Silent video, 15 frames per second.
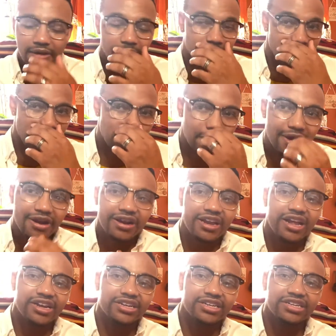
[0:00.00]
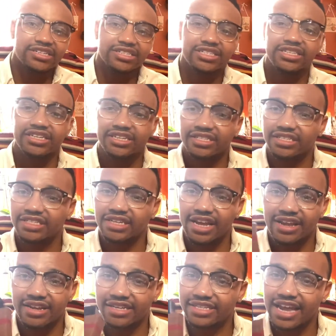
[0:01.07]
Burberry London is
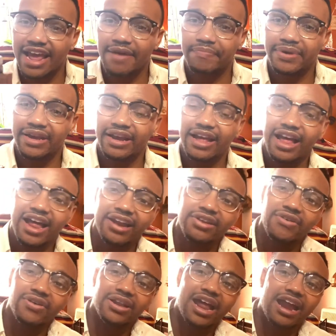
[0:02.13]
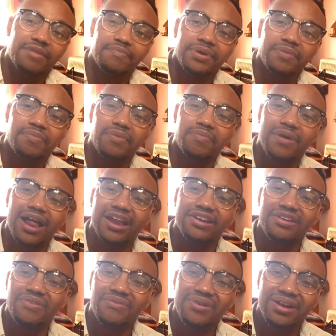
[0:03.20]
it's epic. I know a lot of people probably
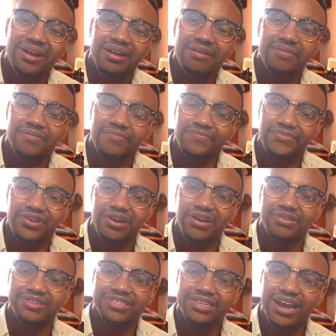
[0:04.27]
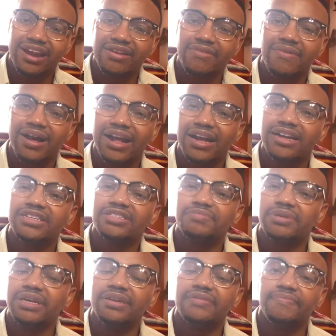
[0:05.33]
don't wear it, you know, designer wise,
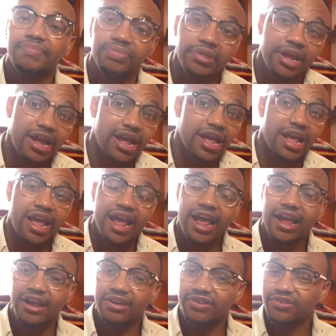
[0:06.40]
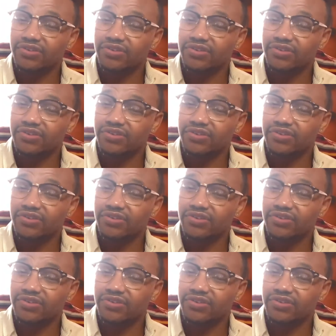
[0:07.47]
but hey, you